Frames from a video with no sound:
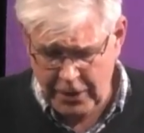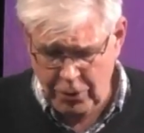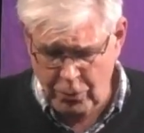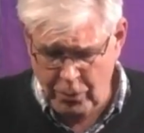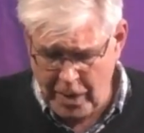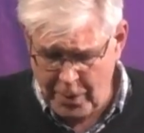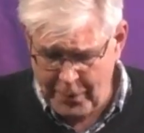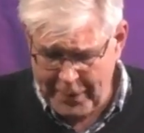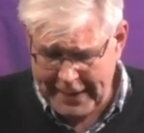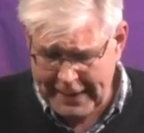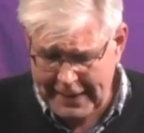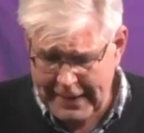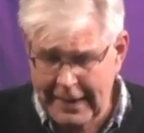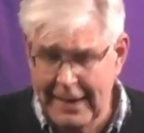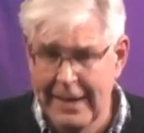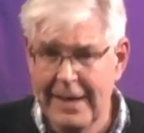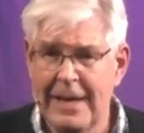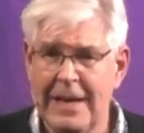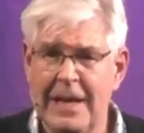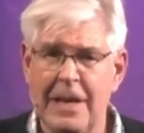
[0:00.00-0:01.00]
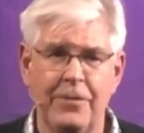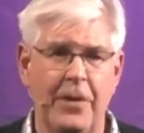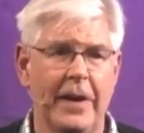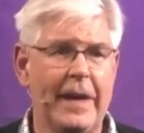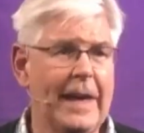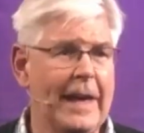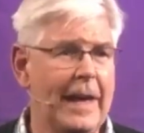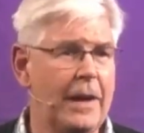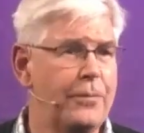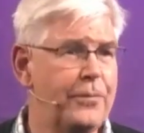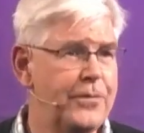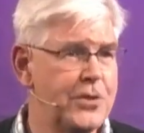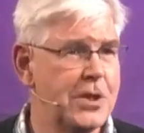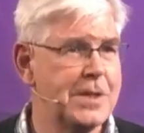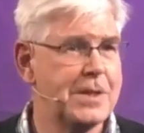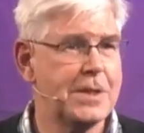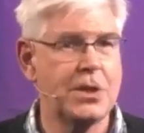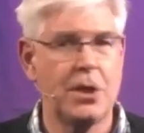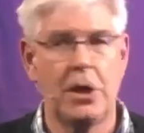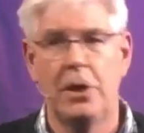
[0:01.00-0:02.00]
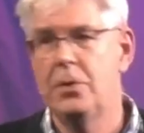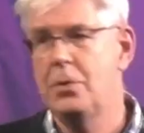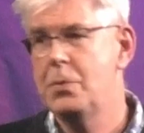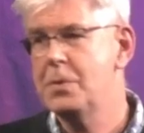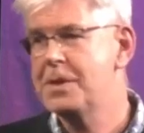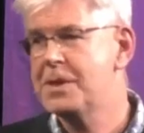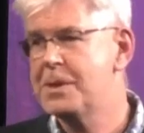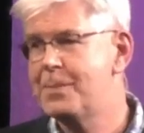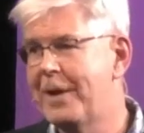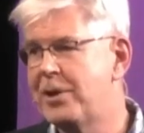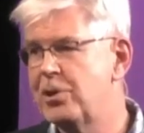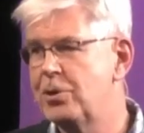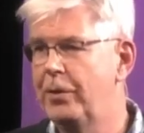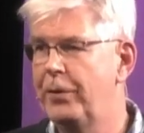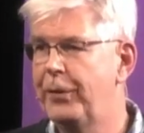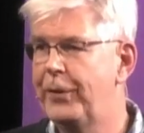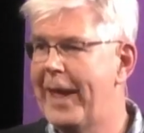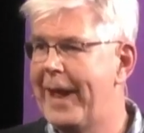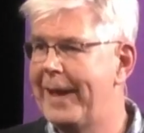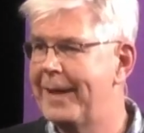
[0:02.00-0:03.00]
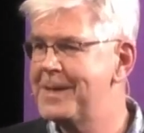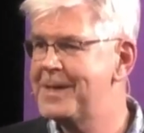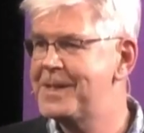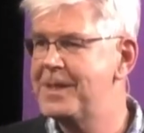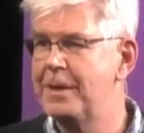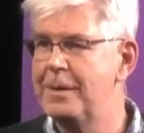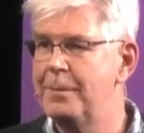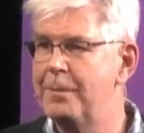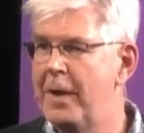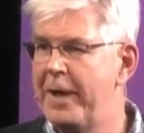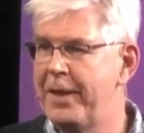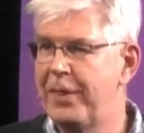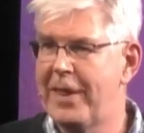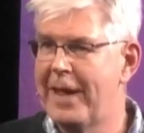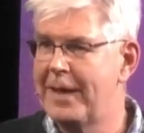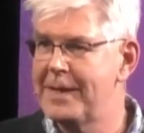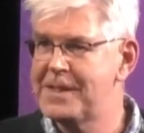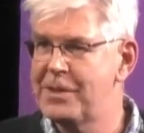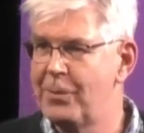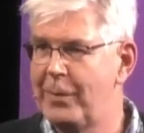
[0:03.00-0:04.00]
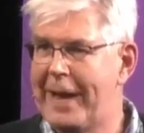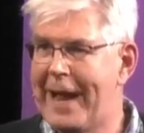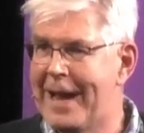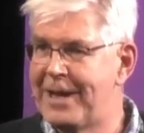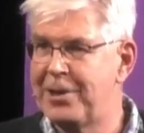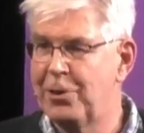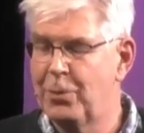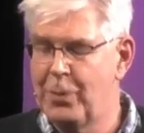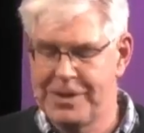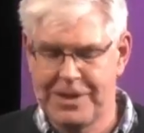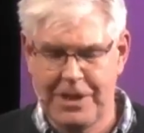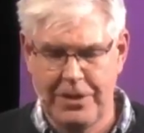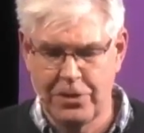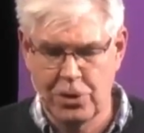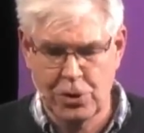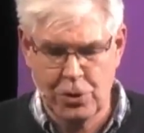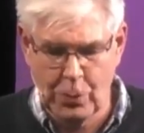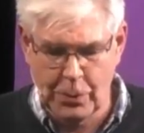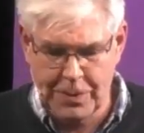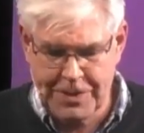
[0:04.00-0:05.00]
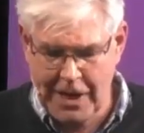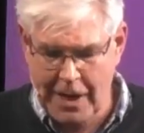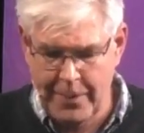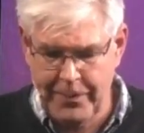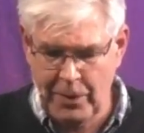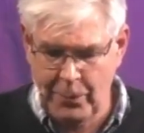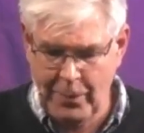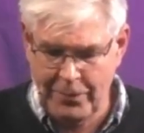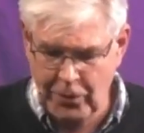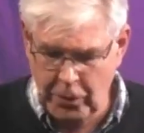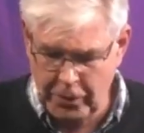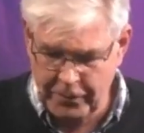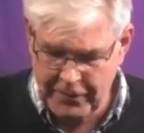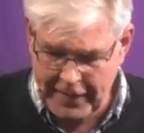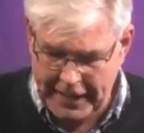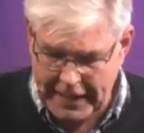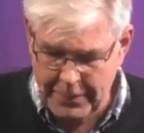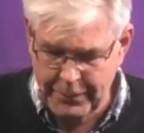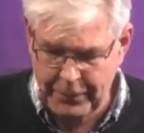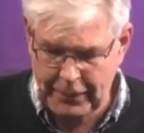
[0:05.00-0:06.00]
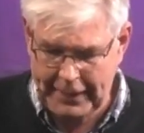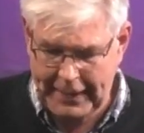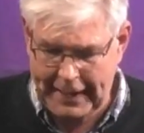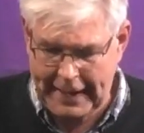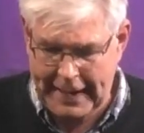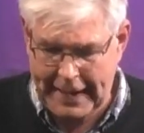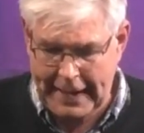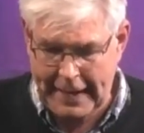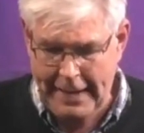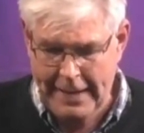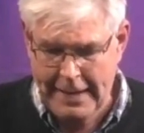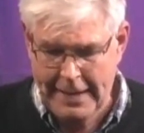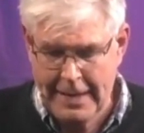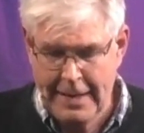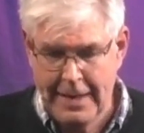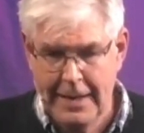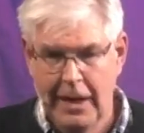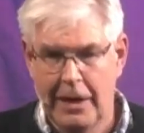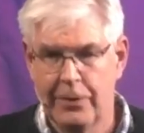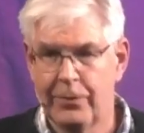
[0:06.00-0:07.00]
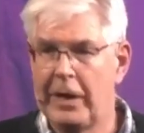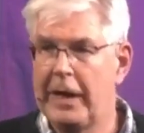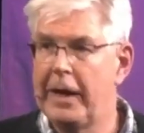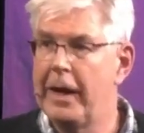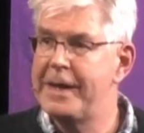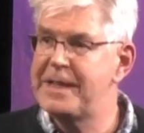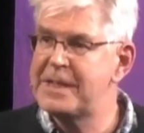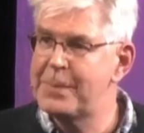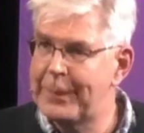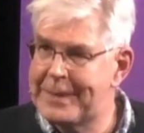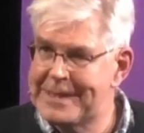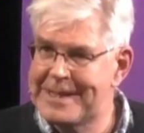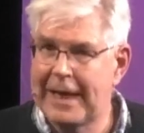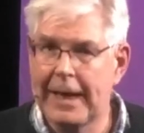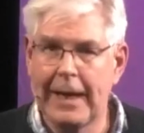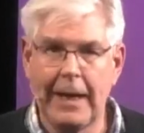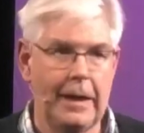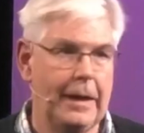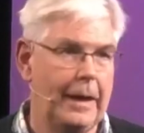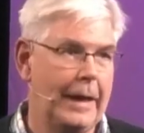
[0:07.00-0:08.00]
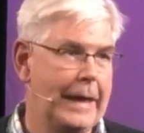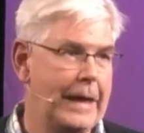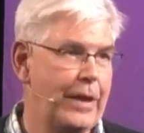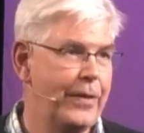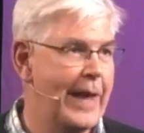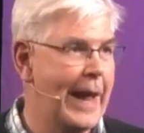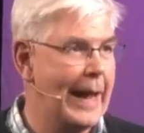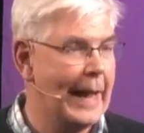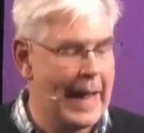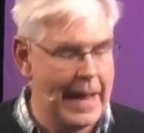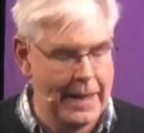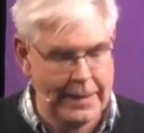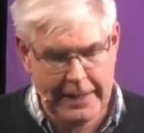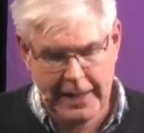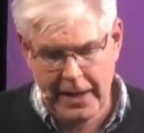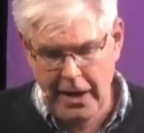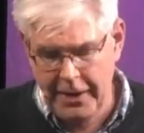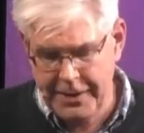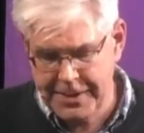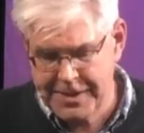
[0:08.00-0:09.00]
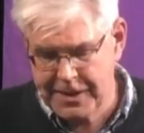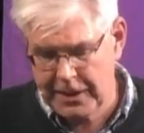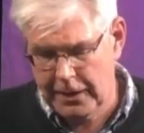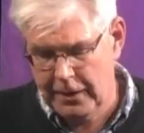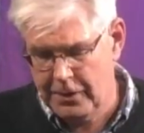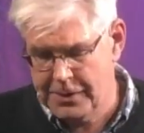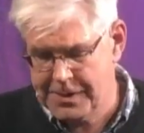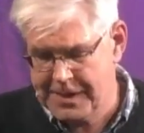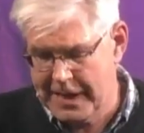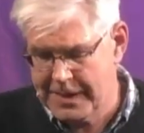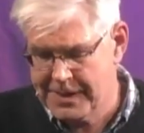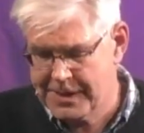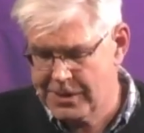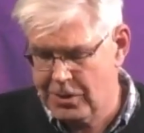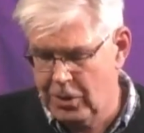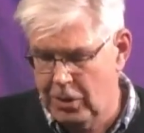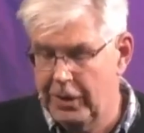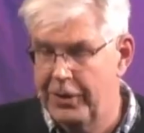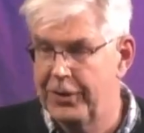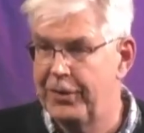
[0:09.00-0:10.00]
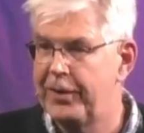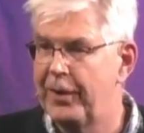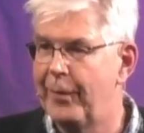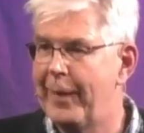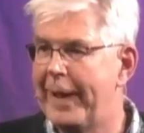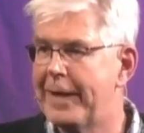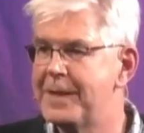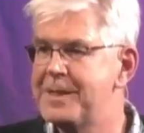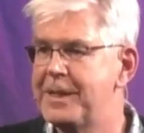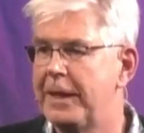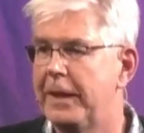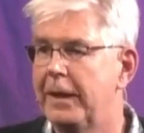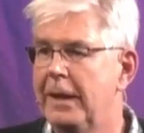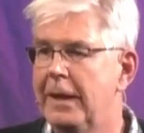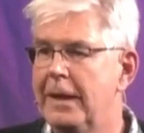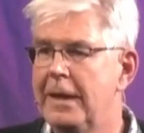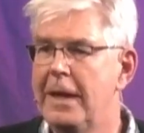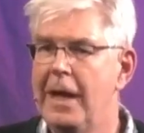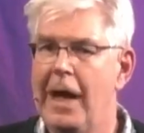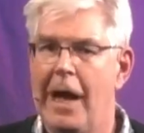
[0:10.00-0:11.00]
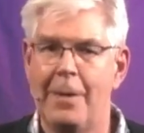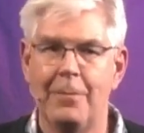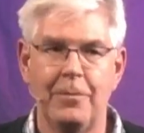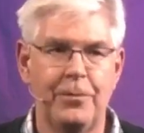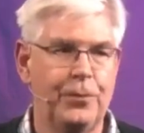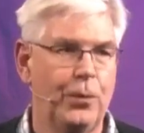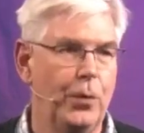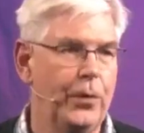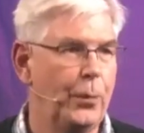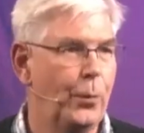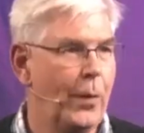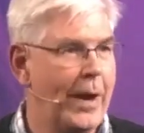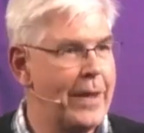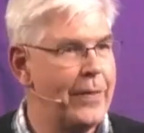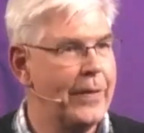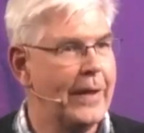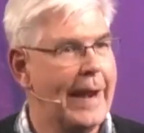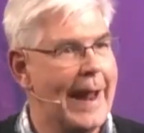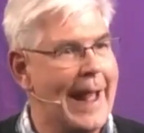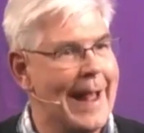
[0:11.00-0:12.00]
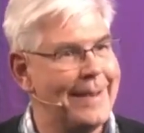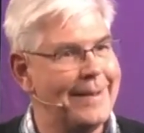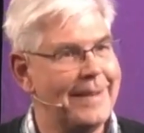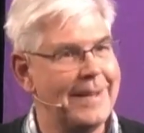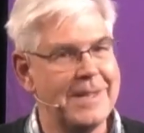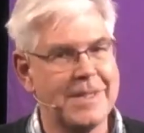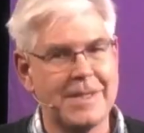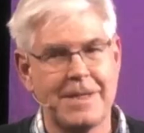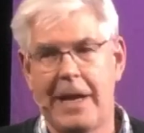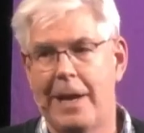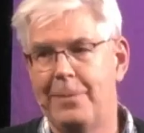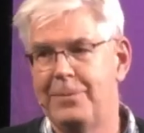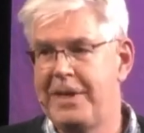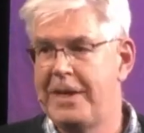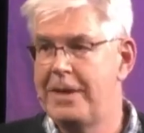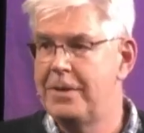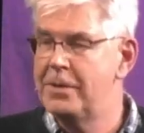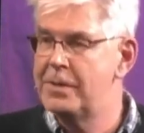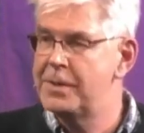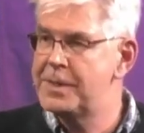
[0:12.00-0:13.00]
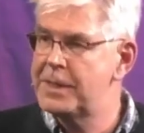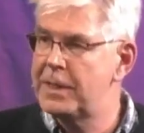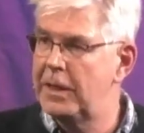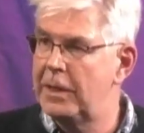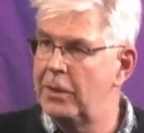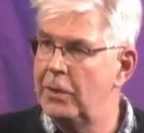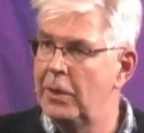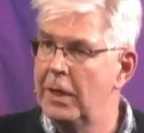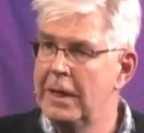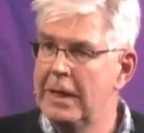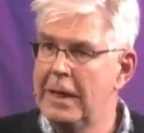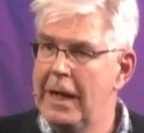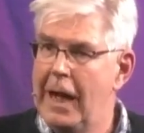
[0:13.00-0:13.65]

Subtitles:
growing. If I can give just 2 special thanks, and my thanks are inadequate in the short time that we've got available here, I'd really like to particularly thank Andy Hunter, who's our Scotland director, for the way that Andy stepped in to